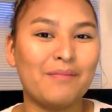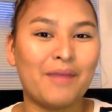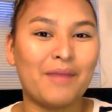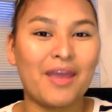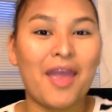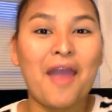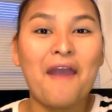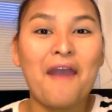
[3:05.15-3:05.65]

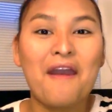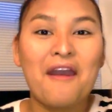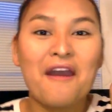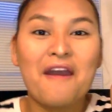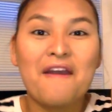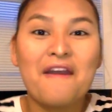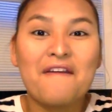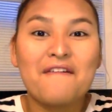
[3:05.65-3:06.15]
My
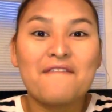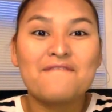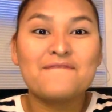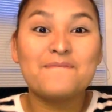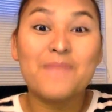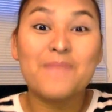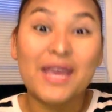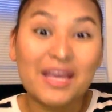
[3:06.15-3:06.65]

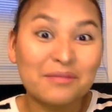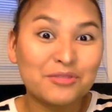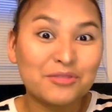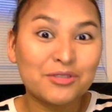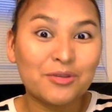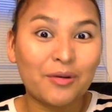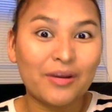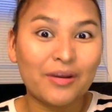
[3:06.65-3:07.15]
makeup
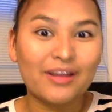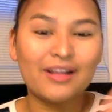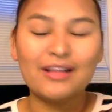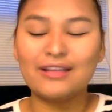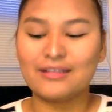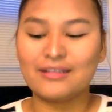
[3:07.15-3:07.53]
tutorial.